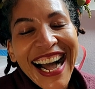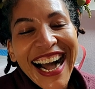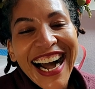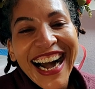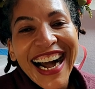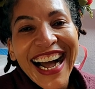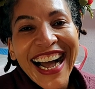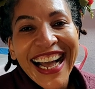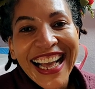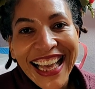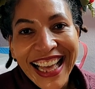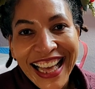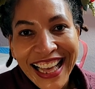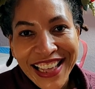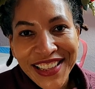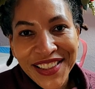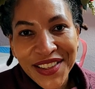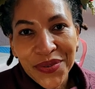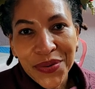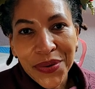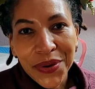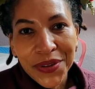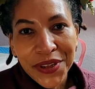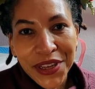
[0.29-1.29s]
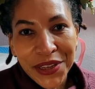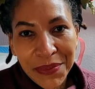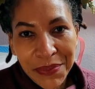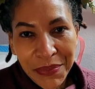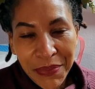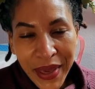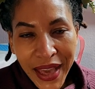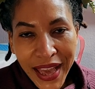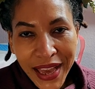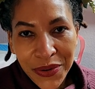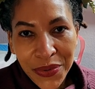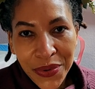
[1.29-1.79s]
Uh, hi guys and welcome
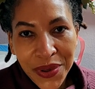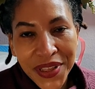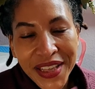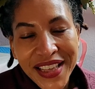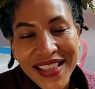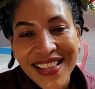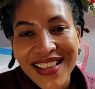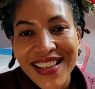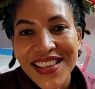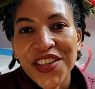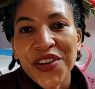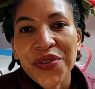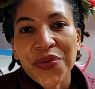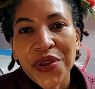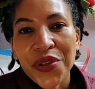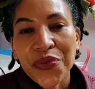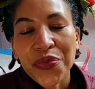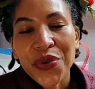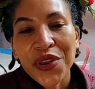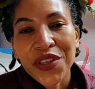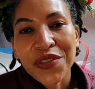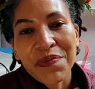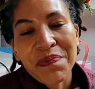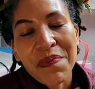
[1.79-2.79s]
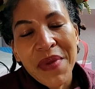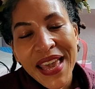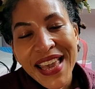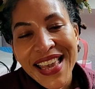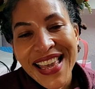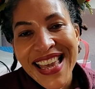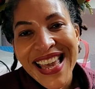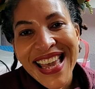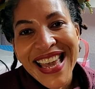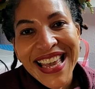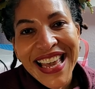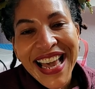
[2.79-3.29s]
back. We're continuing with
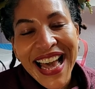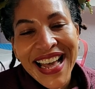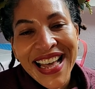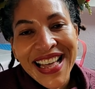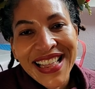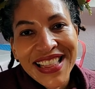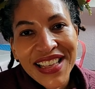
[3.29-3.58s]
making uh,